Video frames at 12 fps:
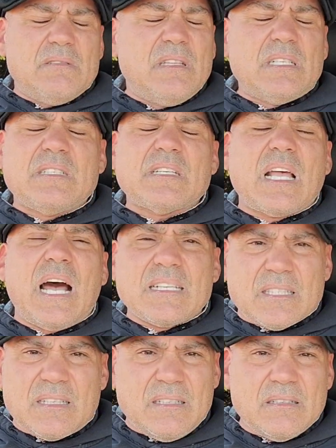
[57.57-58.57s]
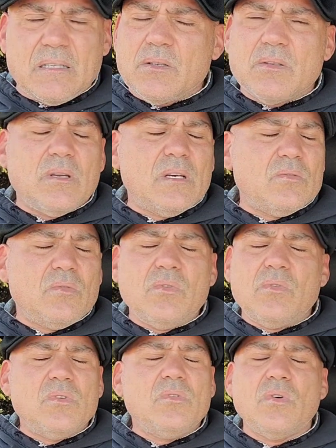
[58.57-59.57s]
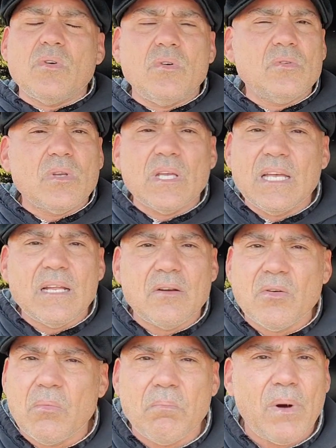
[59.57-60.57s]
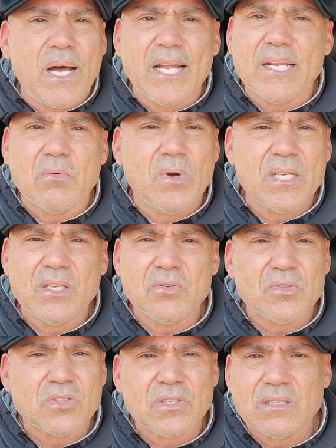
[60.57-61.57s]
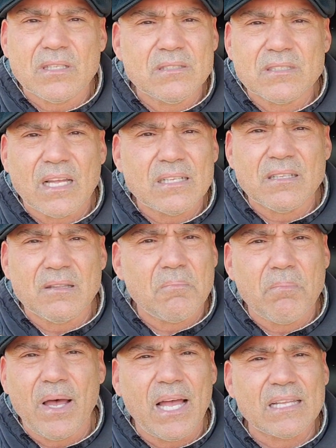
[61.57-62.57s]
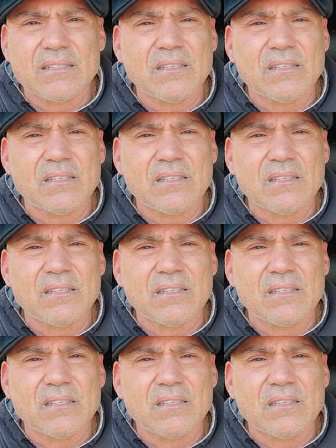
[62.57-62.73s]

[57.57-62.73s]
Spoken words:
Disgusting. You're not gonna get nobody when you shit inside the bed.